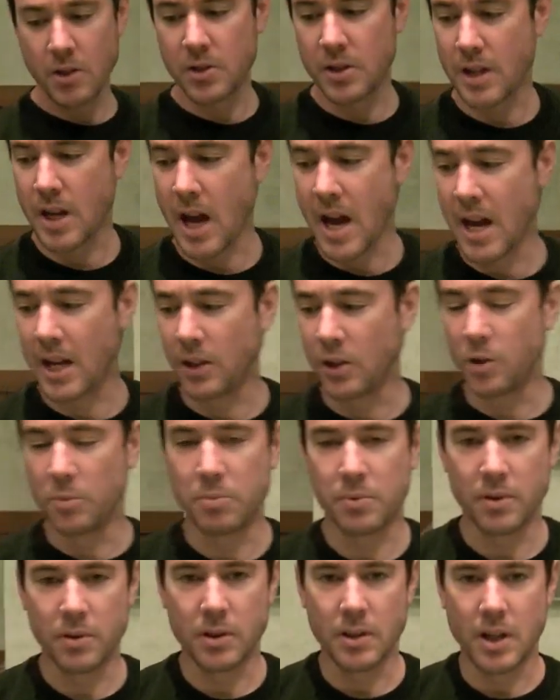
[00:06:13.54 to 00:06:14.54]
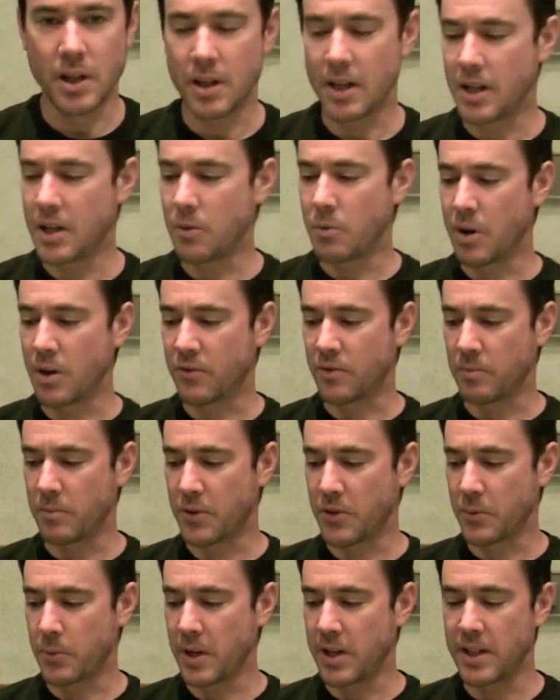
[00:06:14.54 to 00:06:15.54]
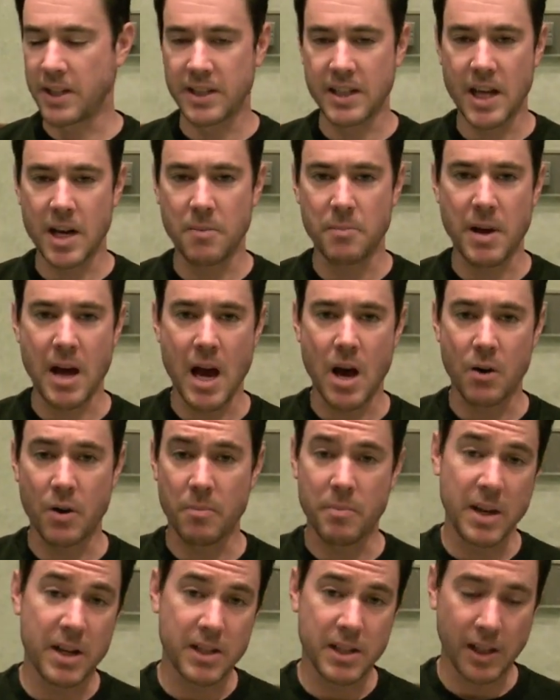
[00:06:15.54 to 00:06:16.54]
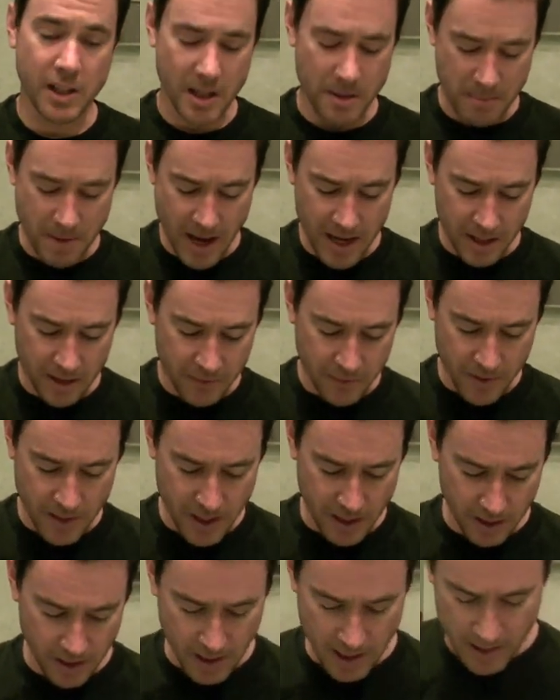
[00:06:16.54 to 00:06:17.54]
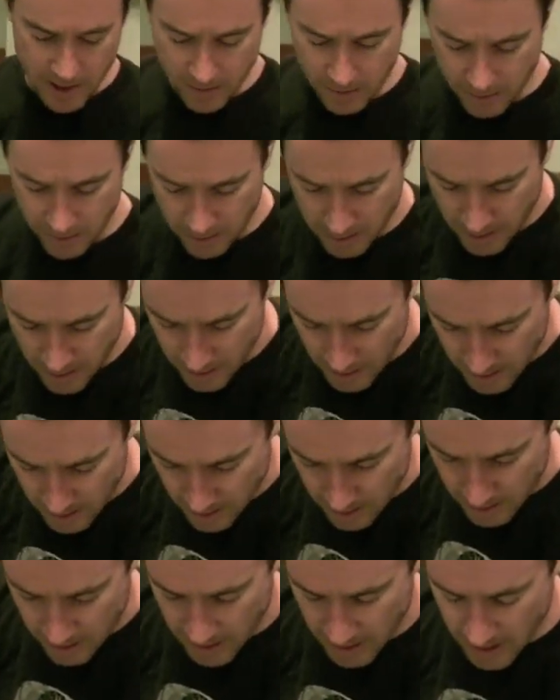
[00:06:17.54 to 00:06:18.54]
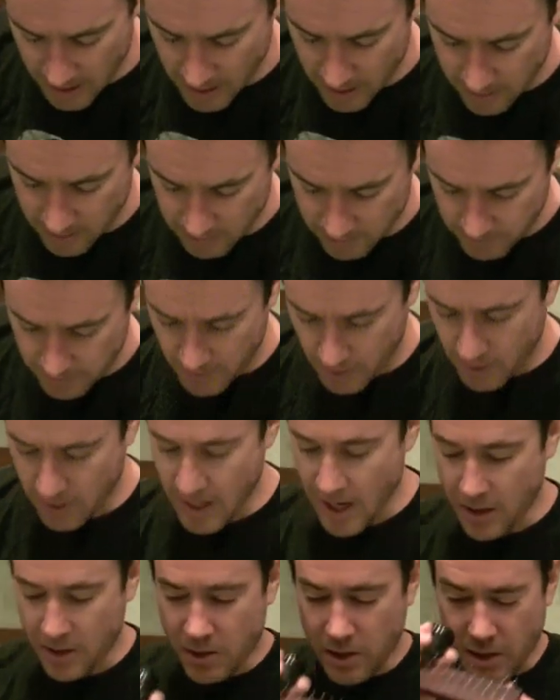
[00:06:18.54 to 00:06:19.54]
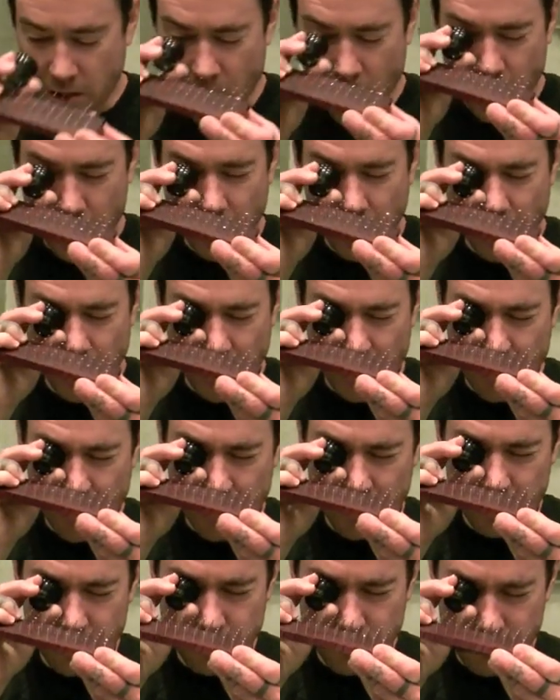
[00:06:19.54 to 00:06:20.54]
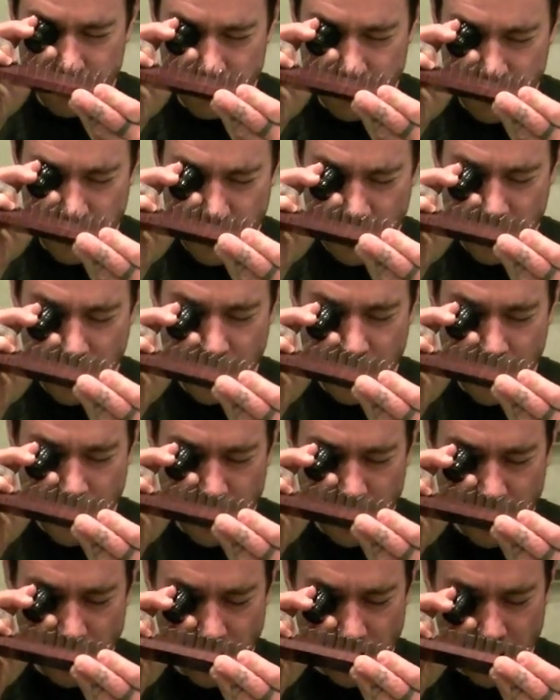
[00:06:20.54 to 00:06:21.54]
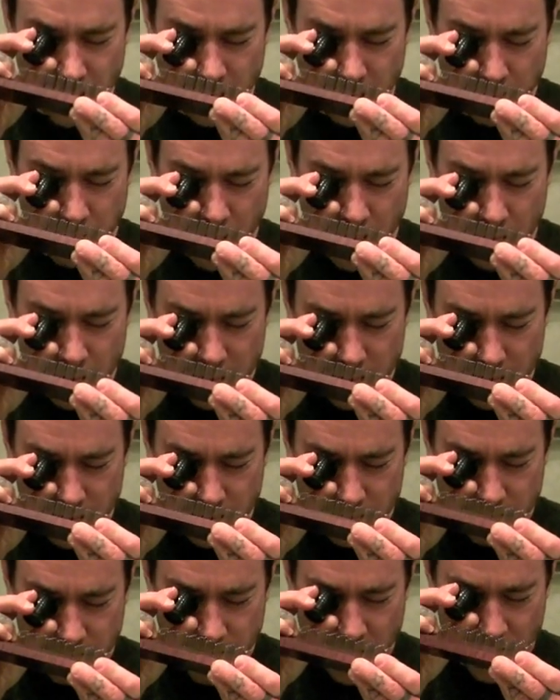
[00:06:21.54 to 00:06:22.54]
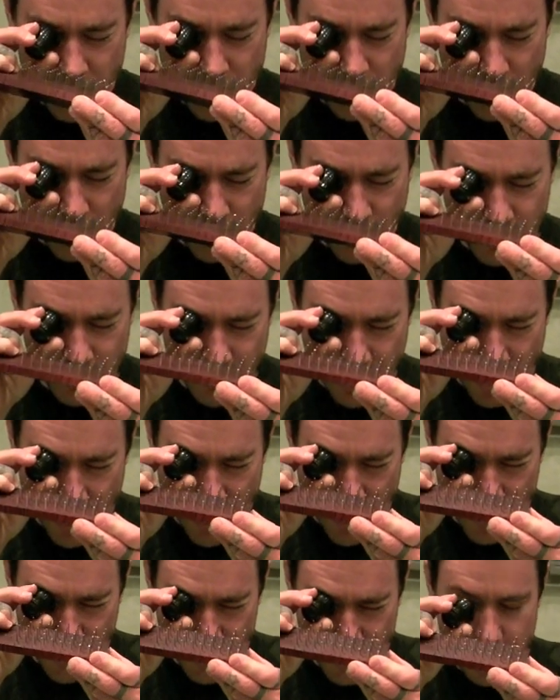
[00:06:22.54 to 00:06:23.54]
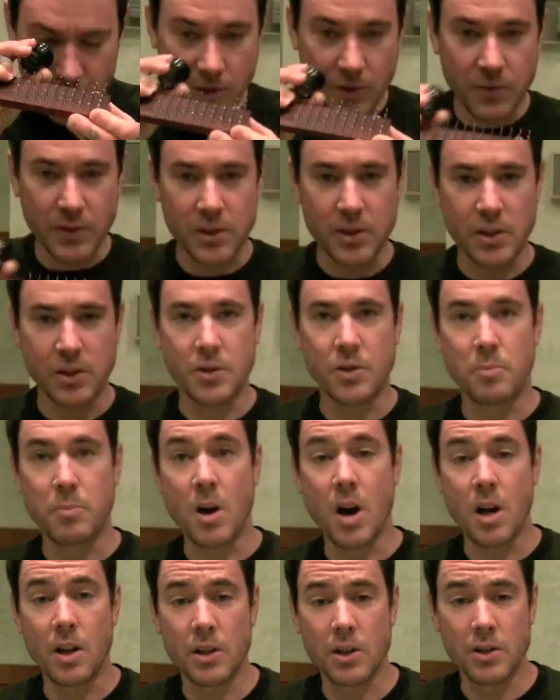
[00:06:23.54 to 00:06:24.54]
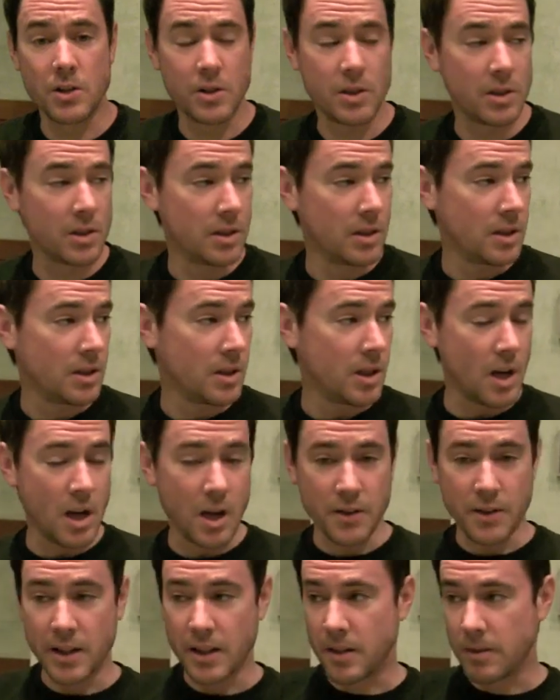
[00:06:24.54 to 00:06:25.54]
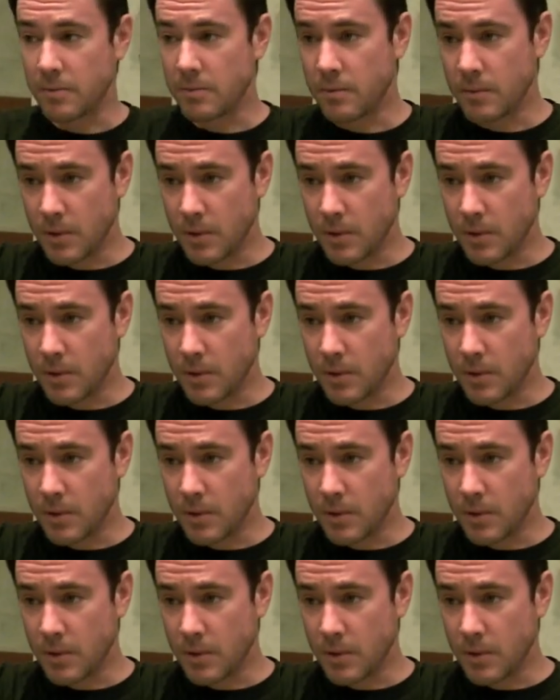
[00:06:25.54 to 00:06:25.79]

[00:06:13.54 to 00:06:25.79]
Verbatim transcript: use an eye loupe uh, anywhere from 3 to 10 power, basically a magnifying glass, and you can actually go and look. Look at the parts, make sure that the, all the surfaces are polished, all the